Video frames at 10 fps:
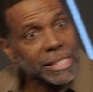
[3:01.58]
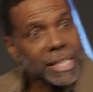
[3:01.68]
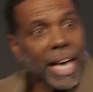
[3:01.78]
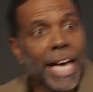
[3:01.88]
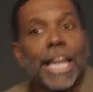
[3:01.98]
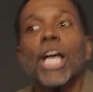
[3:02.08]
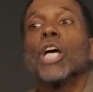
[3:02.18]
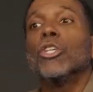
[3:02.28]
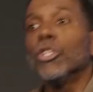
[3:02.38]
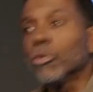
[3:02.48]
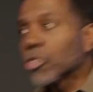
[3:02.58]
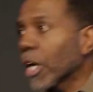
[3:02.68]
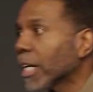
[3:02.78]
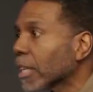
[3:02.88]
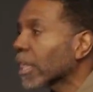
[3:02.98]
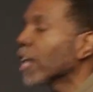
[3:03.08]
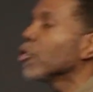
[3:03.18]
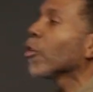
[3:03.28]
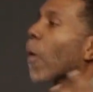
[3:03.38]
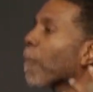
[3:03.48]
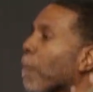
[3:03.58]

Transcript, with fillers: saying, you say the thing. You're a